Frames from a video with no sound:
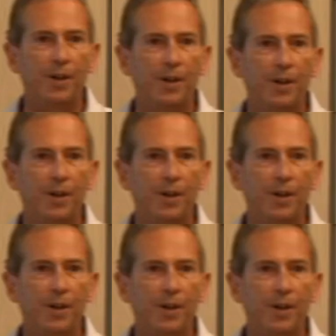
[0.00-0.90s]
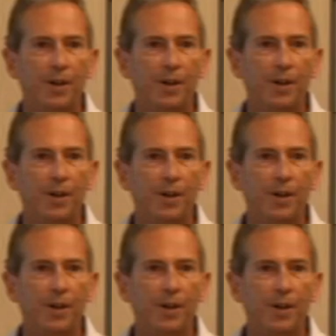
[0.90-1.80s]
we were showing on the slide a moment
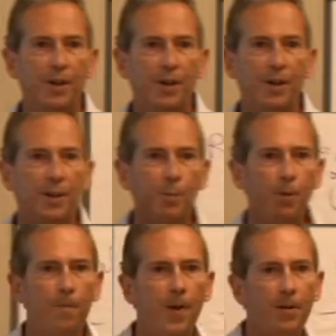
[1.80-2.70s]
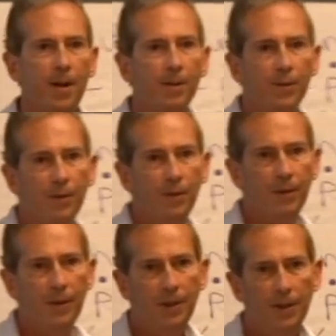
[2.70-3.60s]
ago when we were looking at the portfolios.
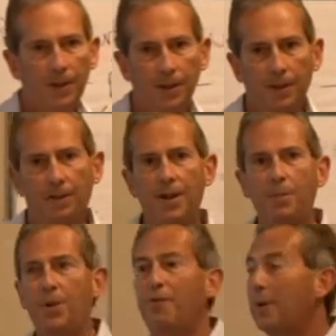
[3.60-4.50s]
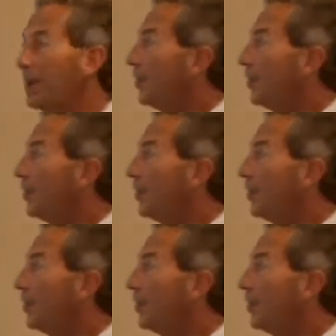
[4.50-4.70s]
All right, but if we